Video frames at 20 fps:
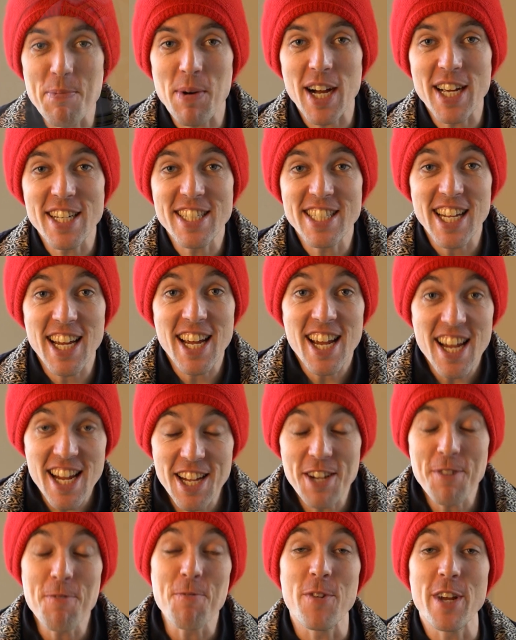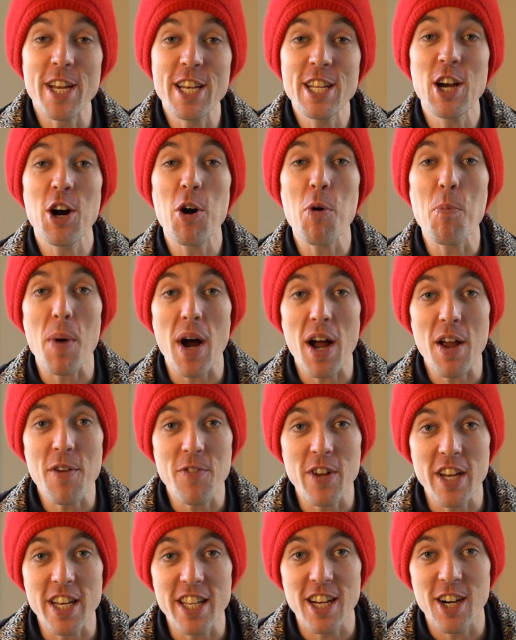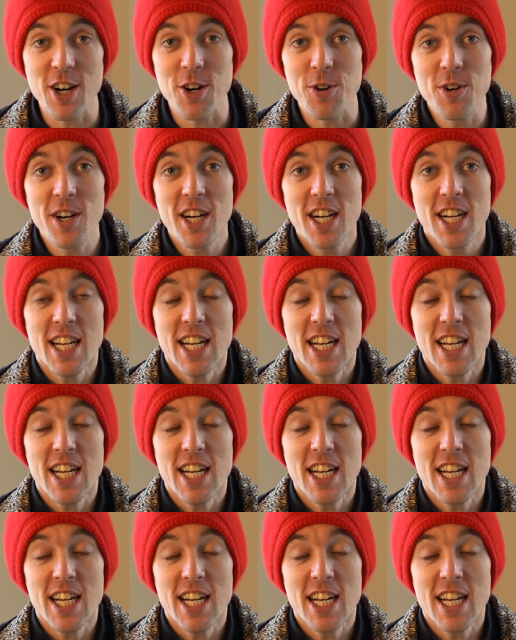by day, video by video.